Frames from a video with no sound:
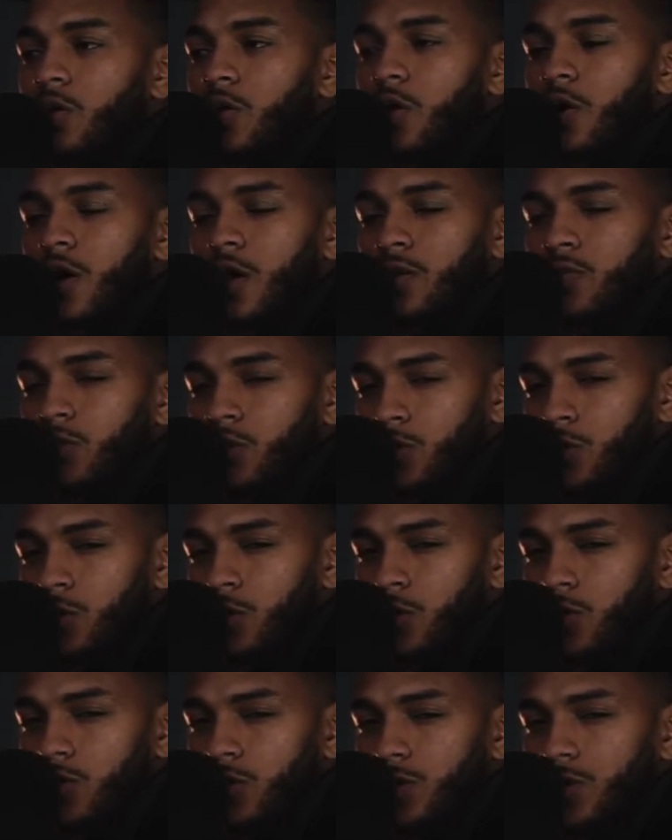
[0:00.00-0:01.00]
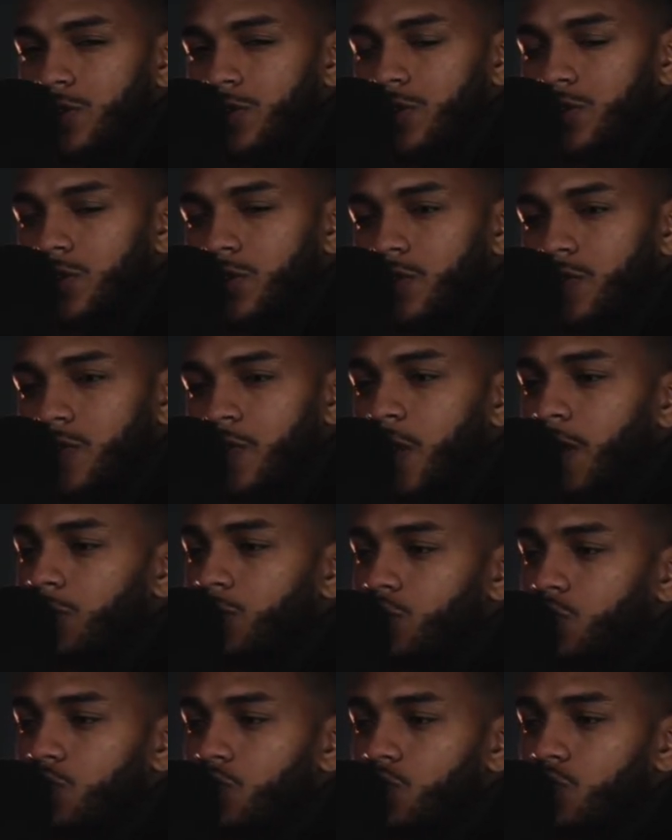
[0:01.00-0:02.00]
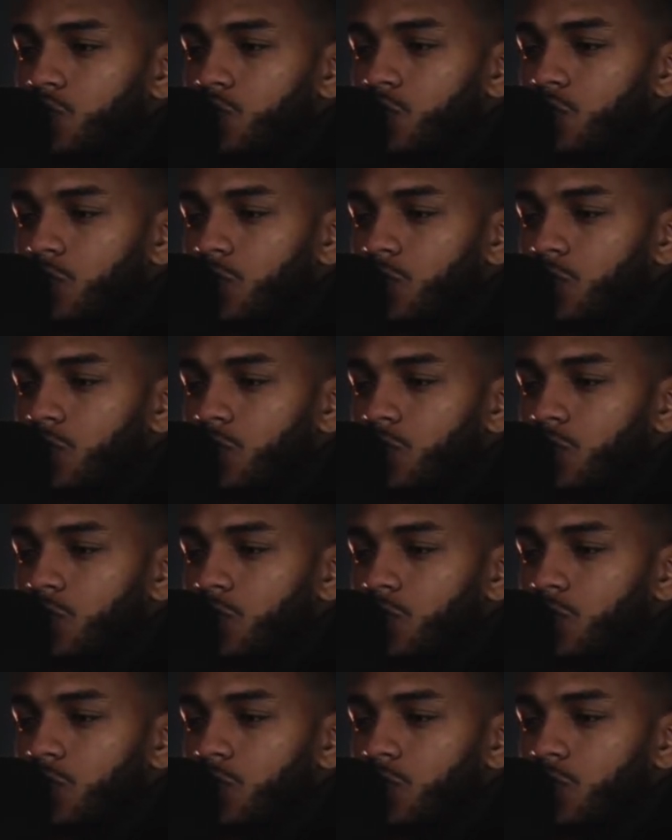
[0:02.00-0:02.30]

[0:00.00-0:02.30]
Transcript: are able to notice that you